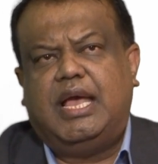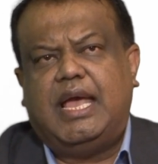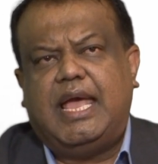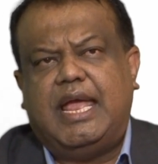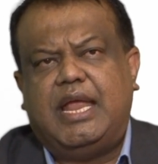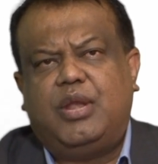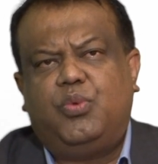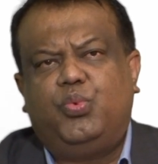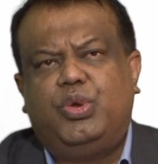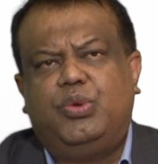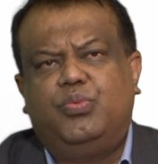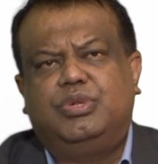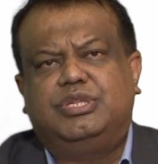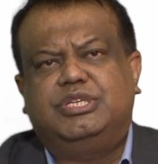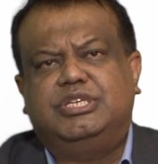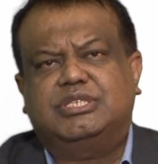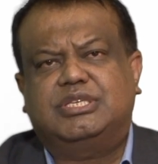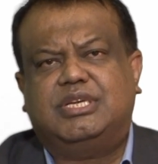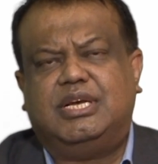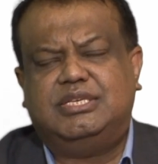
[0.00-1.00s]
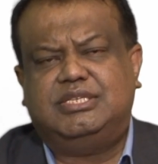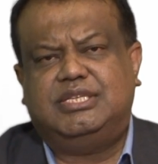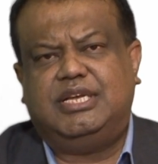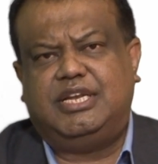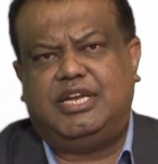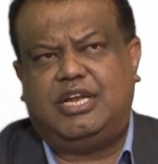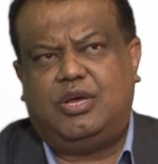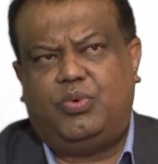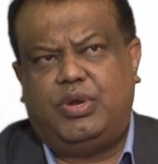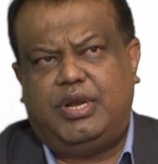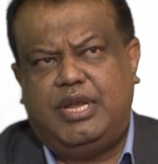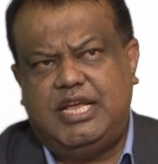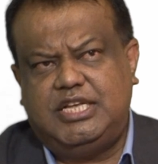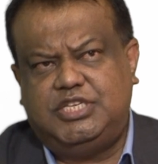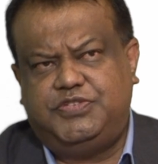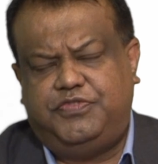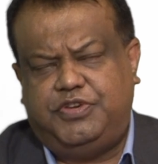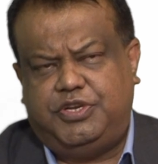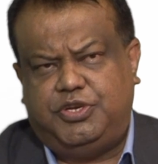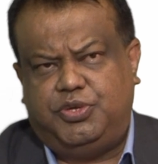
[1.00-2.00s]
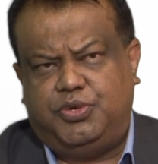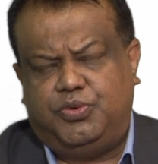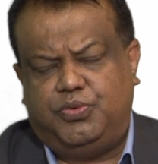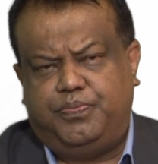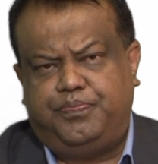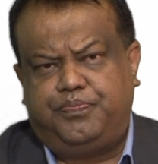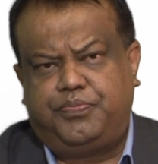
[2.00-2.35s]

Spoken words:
and we will discuss that in our next video.